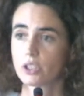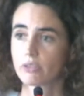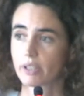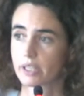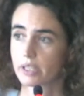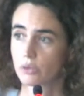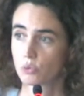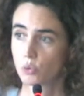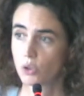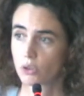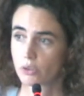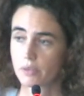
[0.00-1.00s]
Iraqi
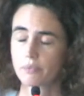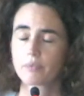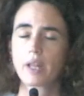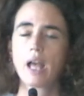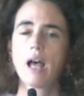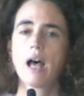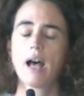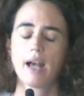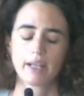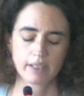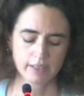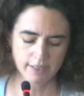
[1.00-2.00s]
war,
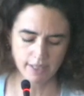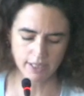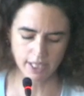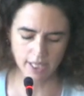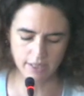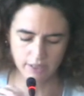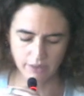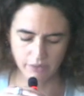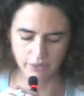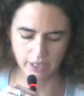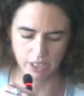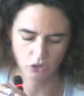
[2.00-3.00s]
and this is his
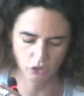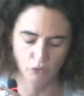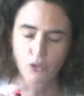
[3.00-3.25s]
definition.